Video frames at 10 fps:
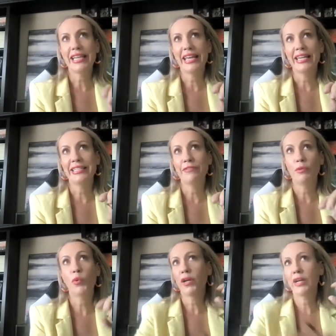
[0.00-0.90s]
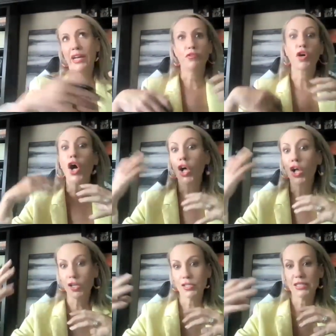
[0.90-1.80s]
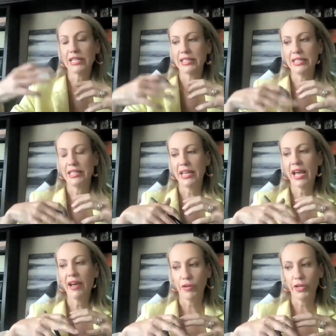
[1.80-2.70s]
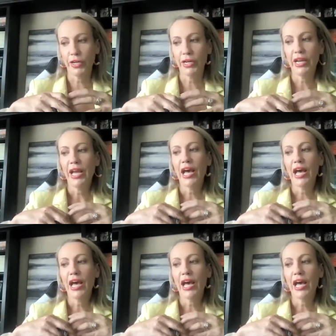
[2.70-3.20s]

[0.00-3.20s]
and even more kind of calls lately than ever